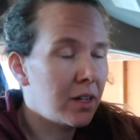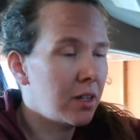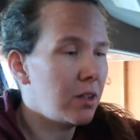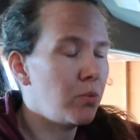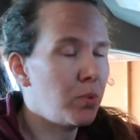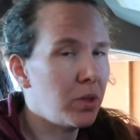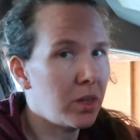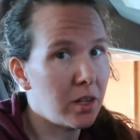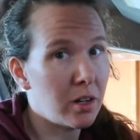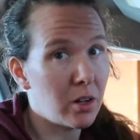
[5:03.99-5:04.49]
You
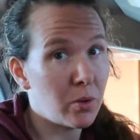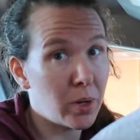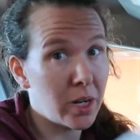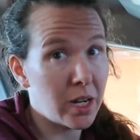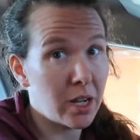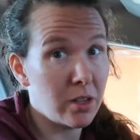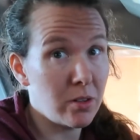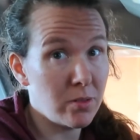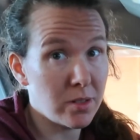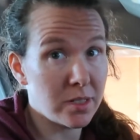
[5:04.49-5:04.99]
really don't want
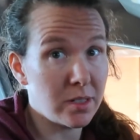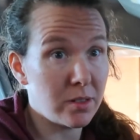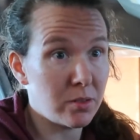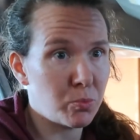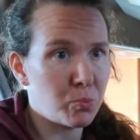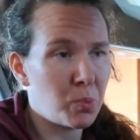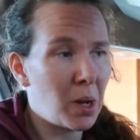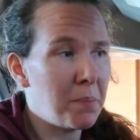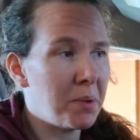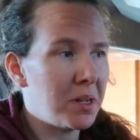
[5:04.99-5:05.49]
to
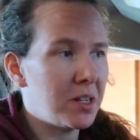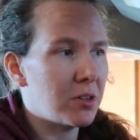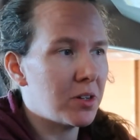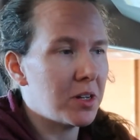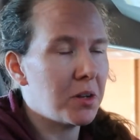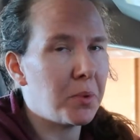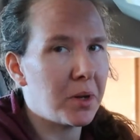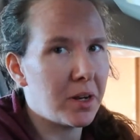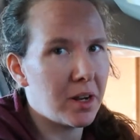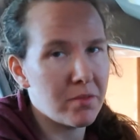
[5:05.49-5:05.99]
wipe a
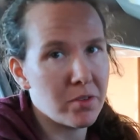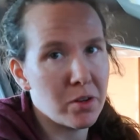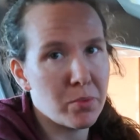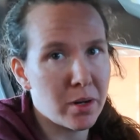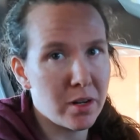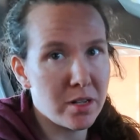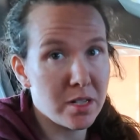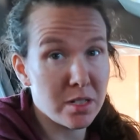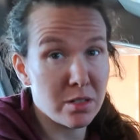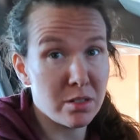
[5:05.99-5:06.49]
dirty one everywhere
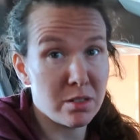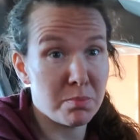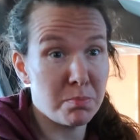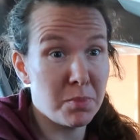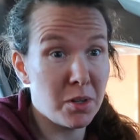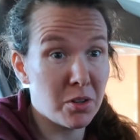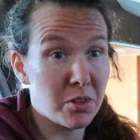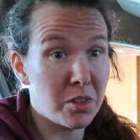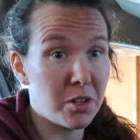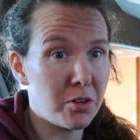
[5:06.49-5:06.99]
and just
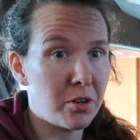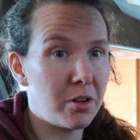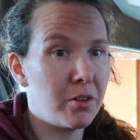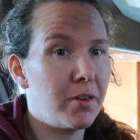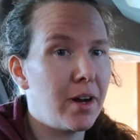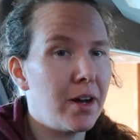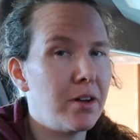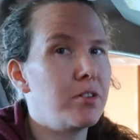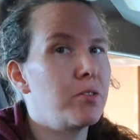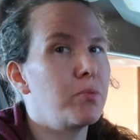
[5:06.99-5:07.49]
smear the dirt
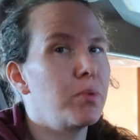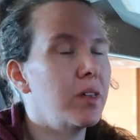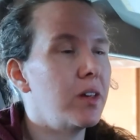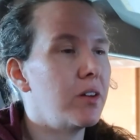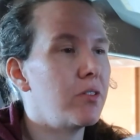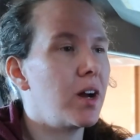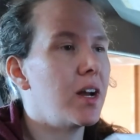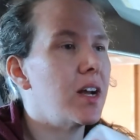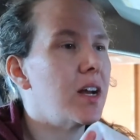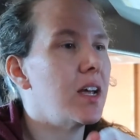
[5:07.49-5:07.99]
around. You're really
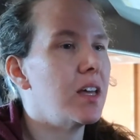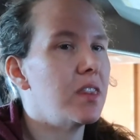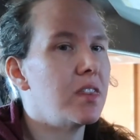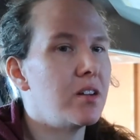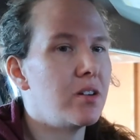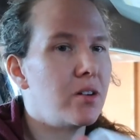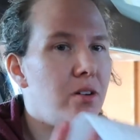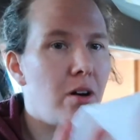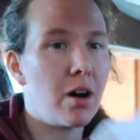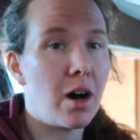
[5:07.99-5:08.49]
trying to get the
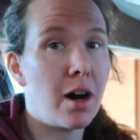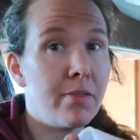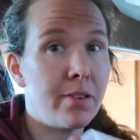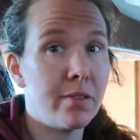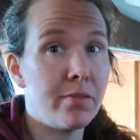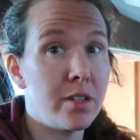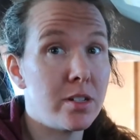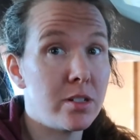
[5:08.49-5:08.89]
dirt off of the